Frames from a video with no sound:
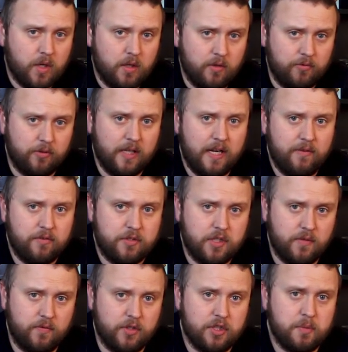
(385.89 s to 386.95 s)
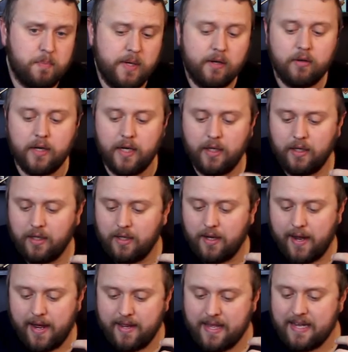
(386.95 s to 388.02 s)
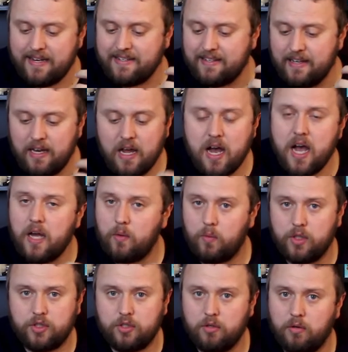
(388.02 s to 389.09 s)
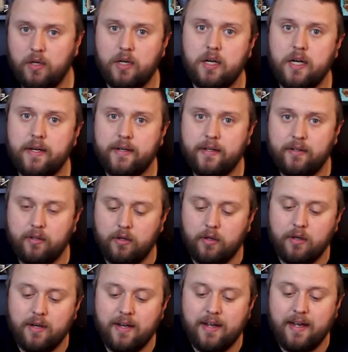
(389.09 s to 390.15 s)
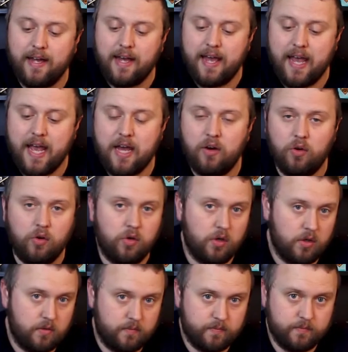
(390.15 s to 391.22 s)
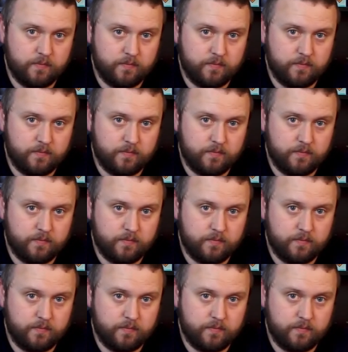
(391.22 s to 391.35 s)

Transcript: the flavors of the spirit, and that is not what's going on here at all.